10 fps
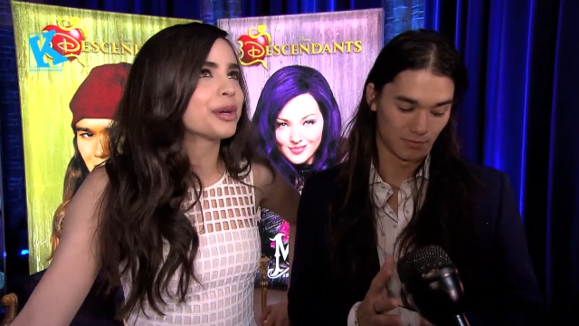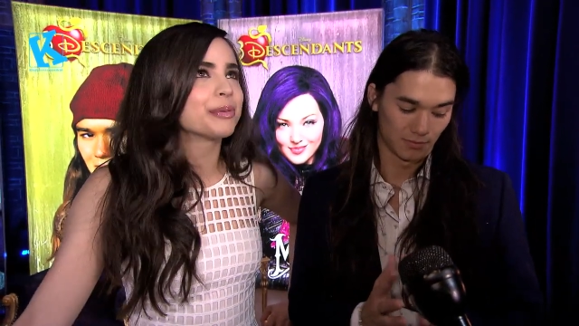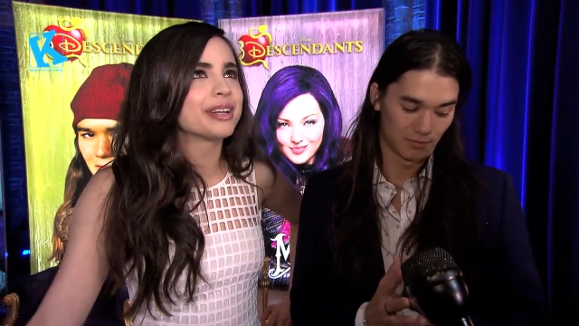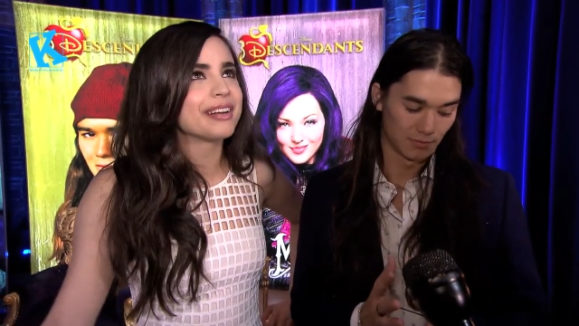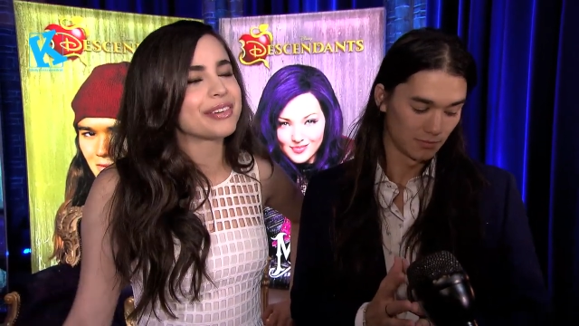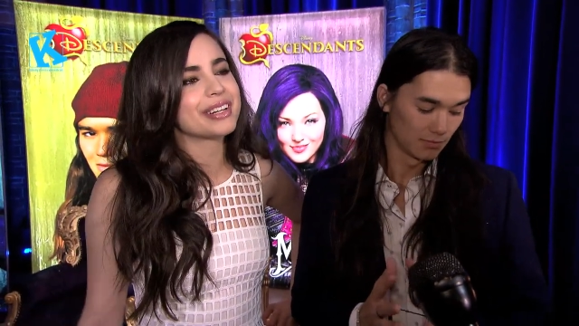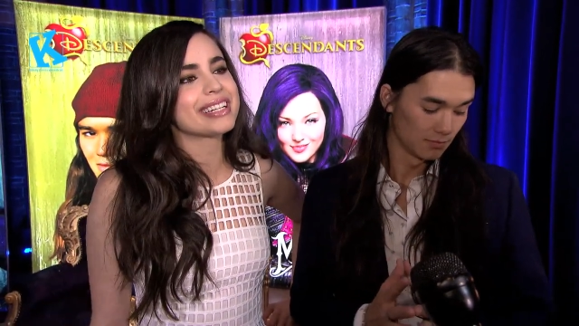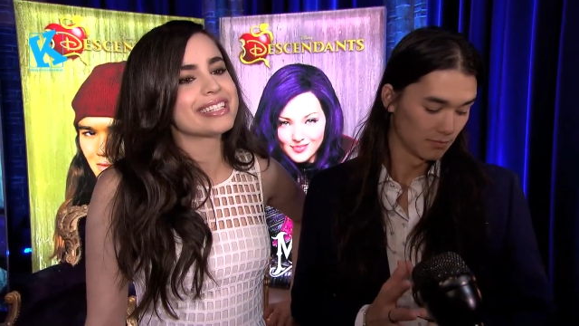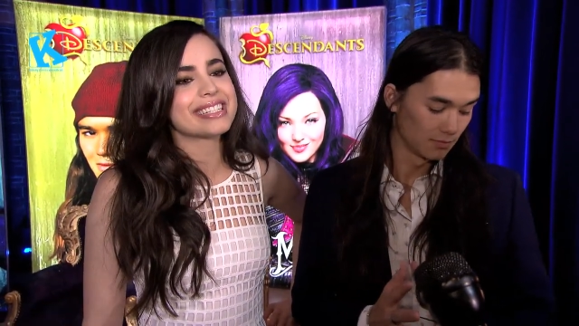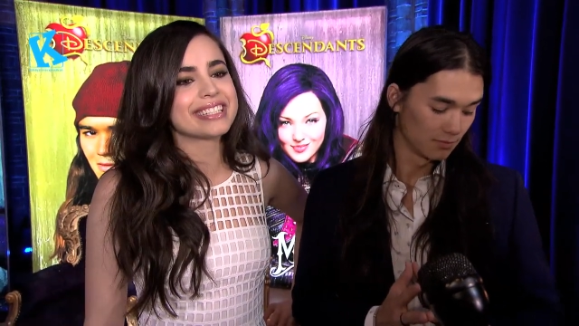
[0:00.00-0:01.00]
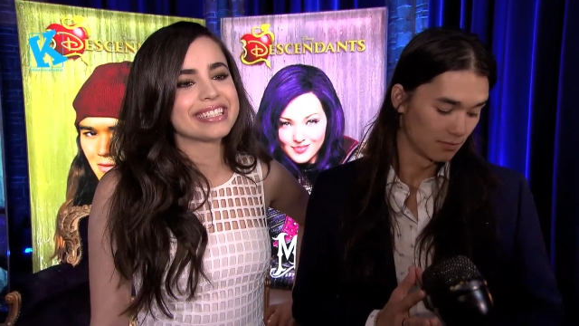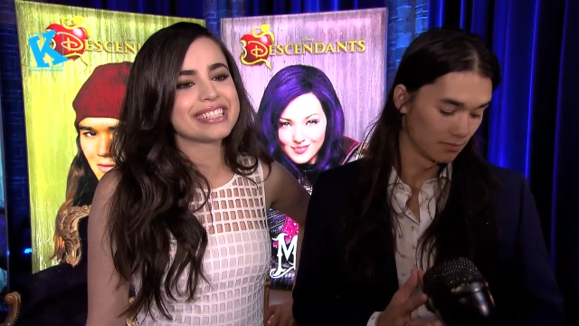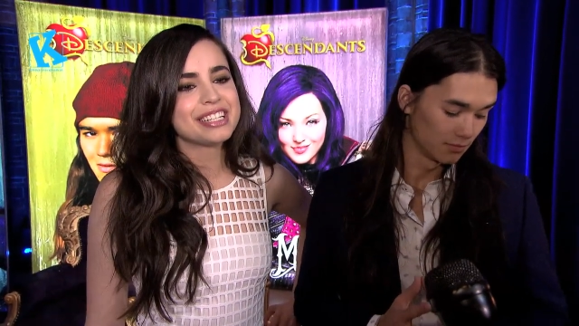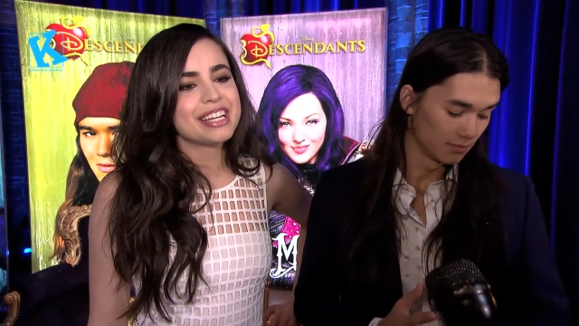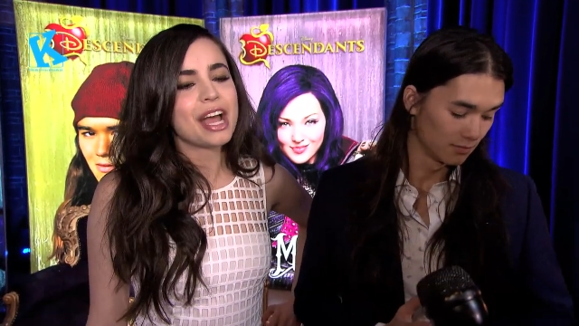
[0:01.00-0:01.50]
Speaker 1: or whatever it is, and
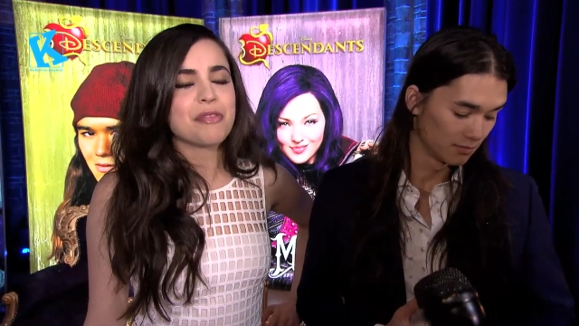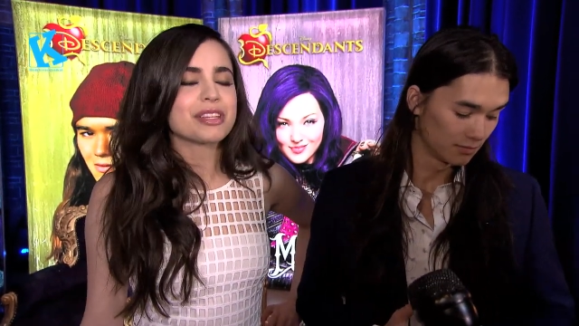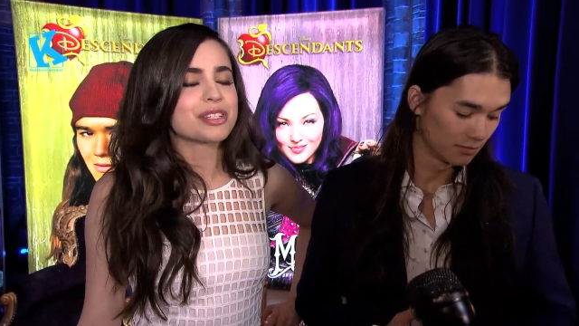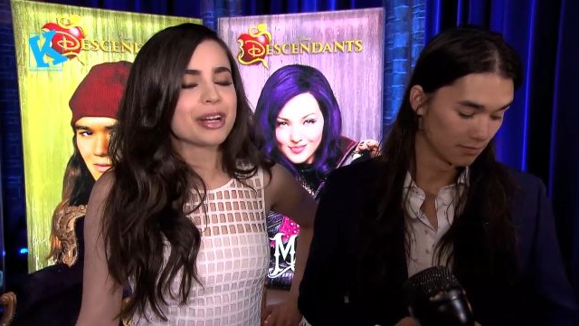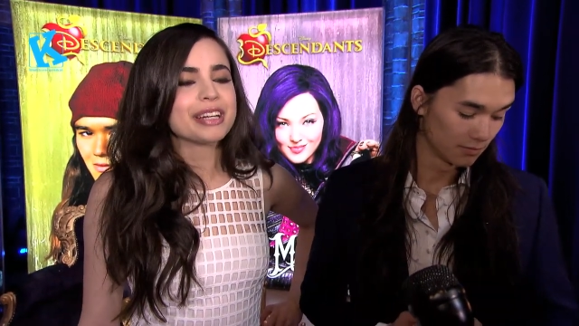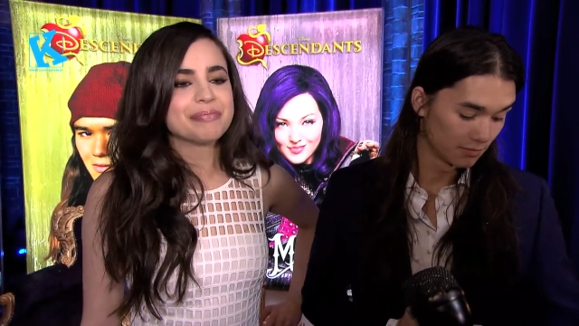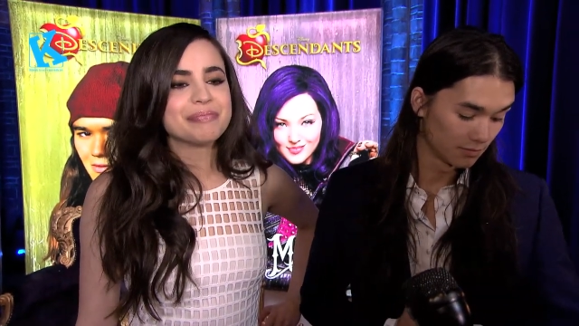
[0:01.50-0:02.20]
and that's great.